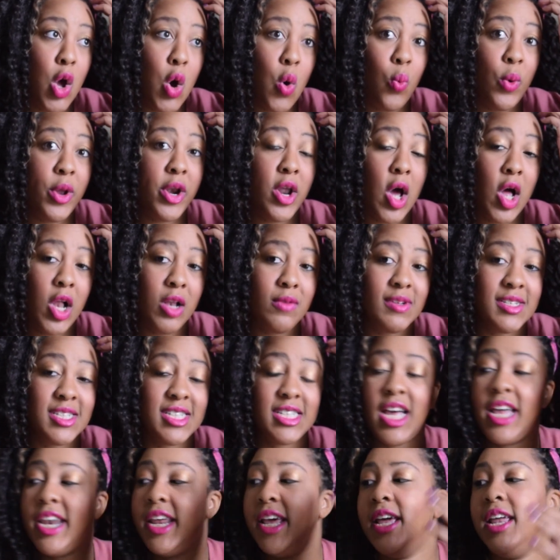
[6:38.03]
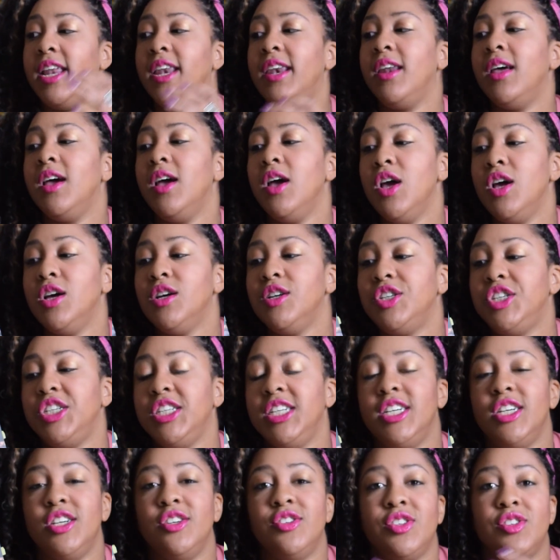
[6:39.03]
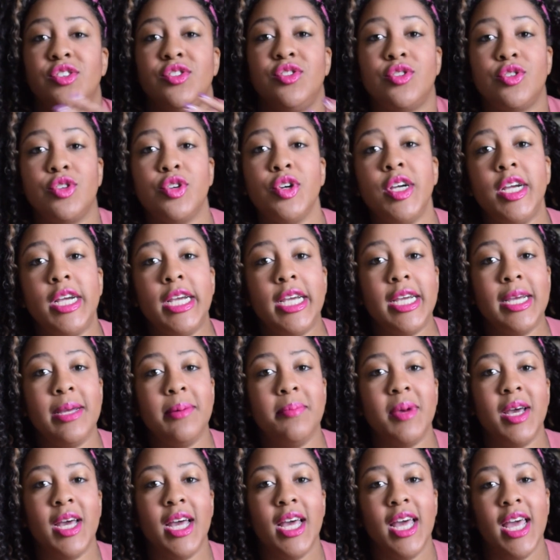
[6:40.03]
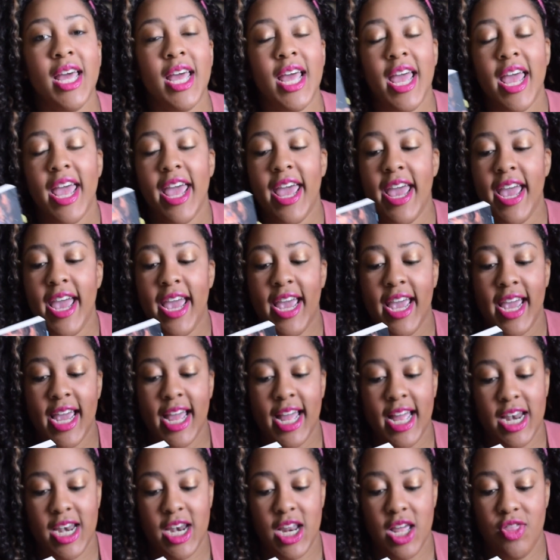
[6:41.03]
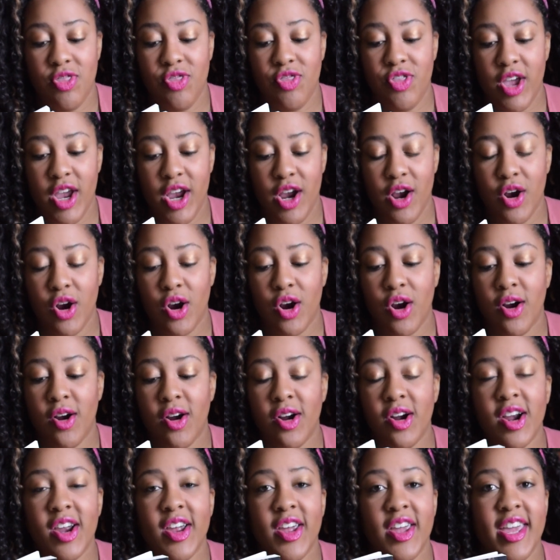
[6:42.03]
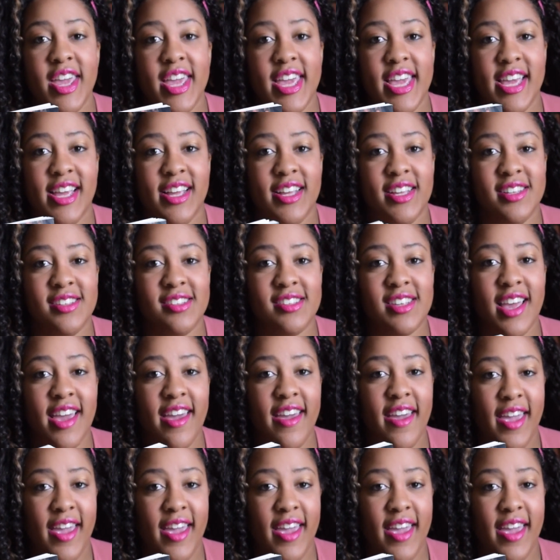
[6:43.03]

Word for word: when all of a sudden she hears a scream, and there is